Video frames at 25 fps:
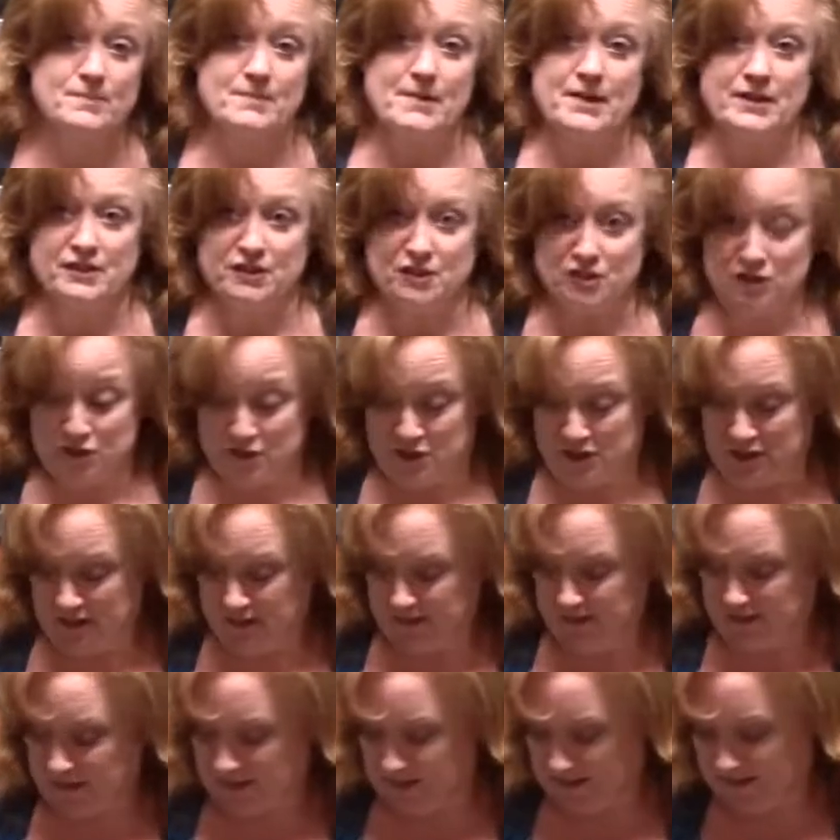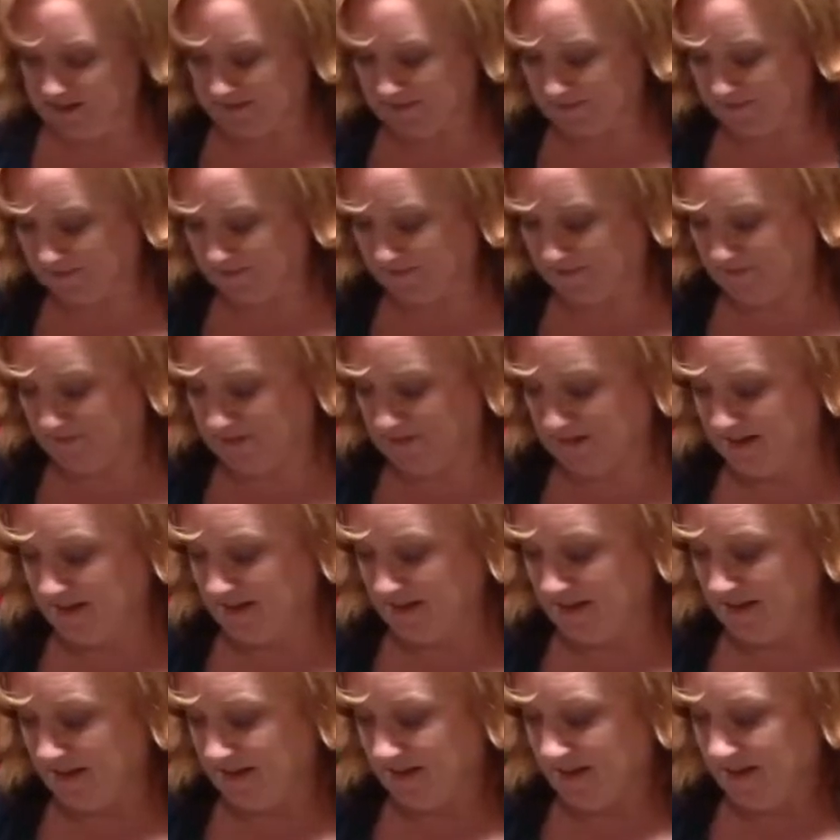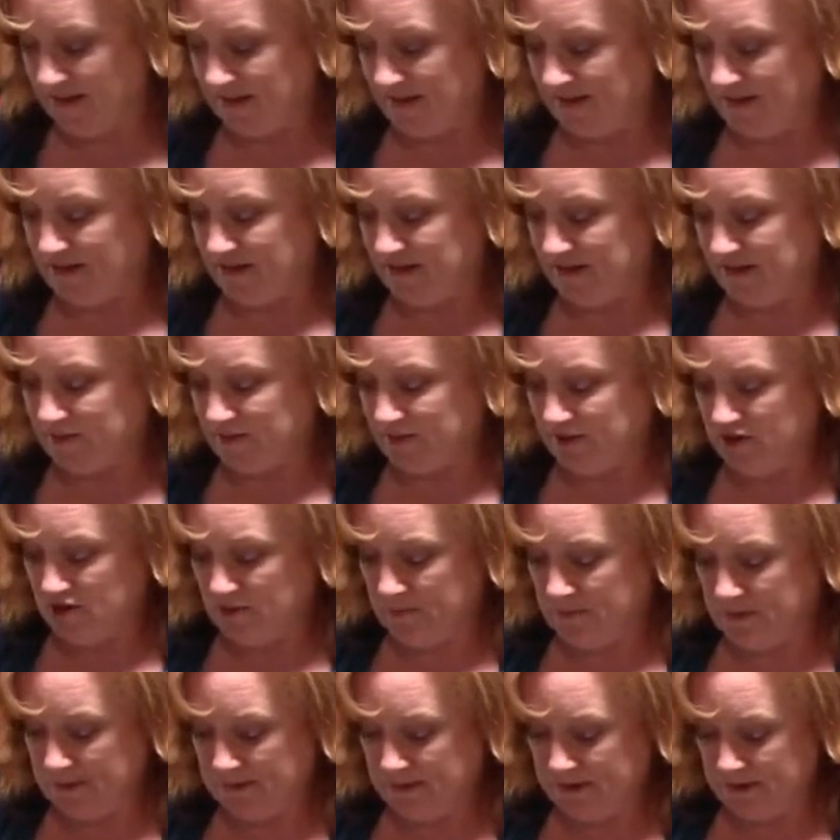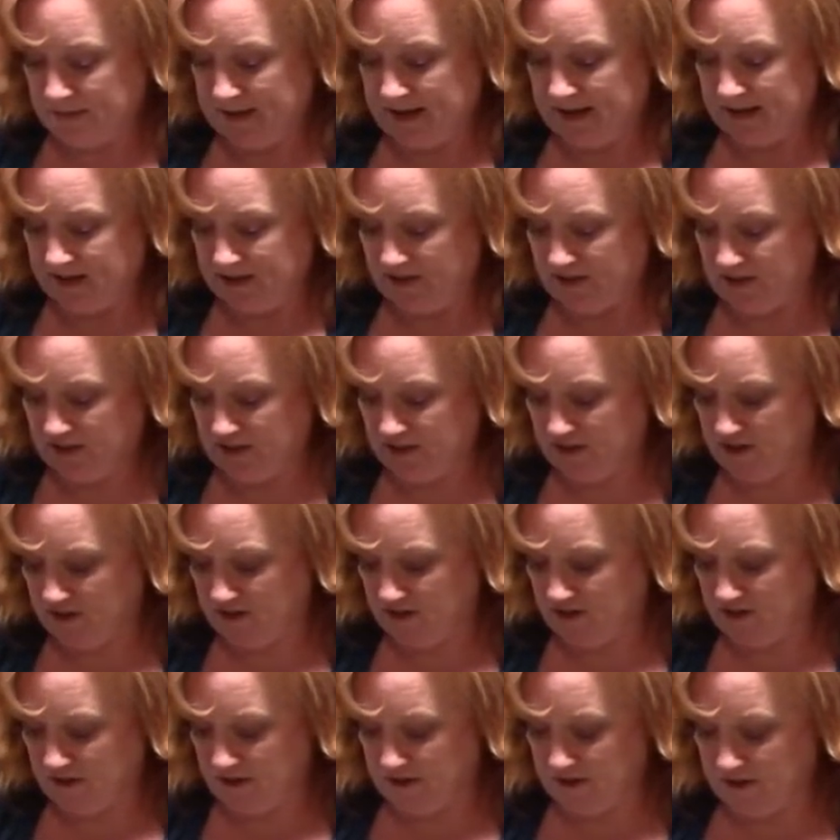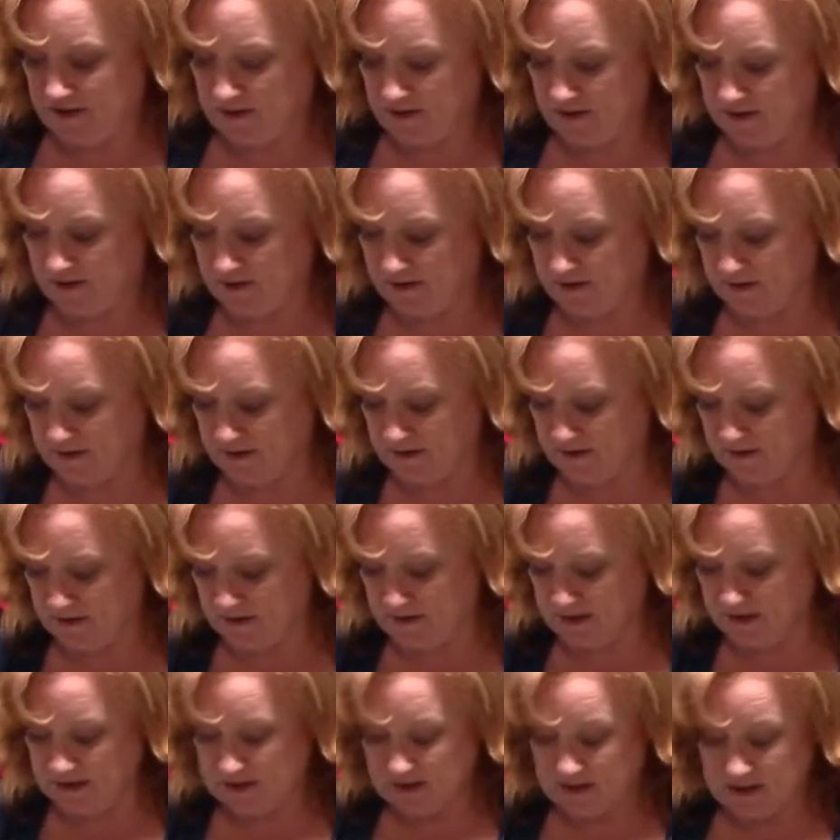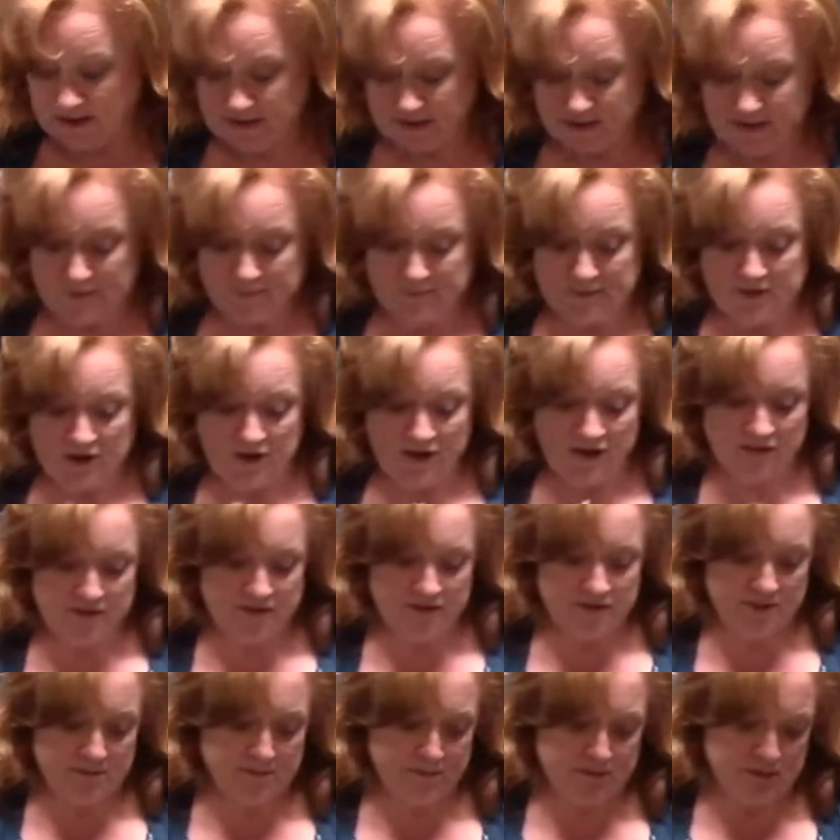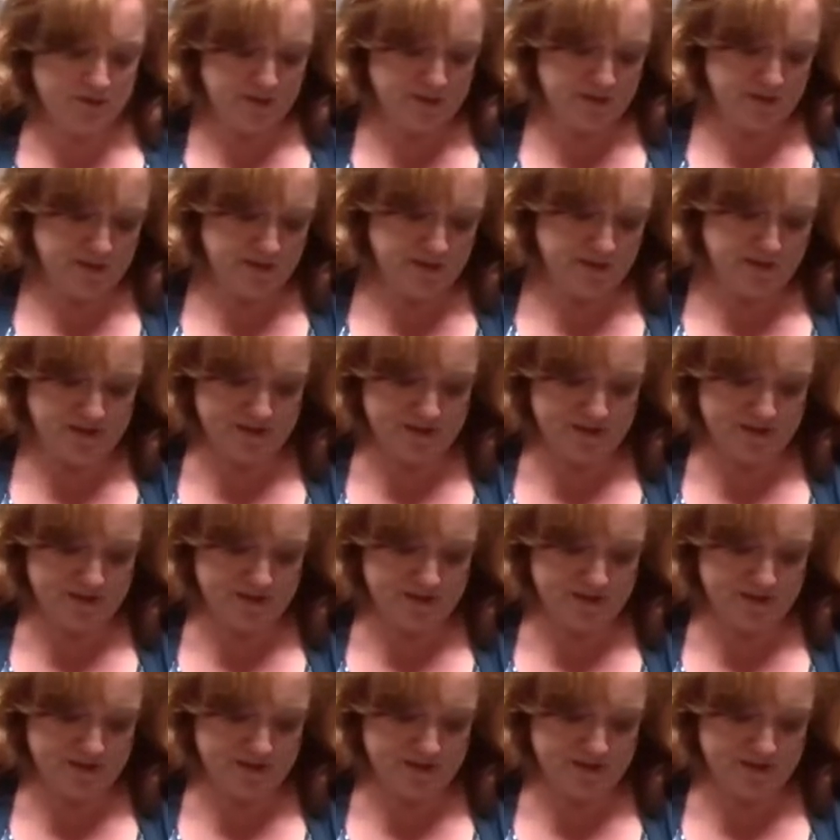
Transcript: make the cookies. Alright, so we're going to open up this package here, dump it all into the bowl.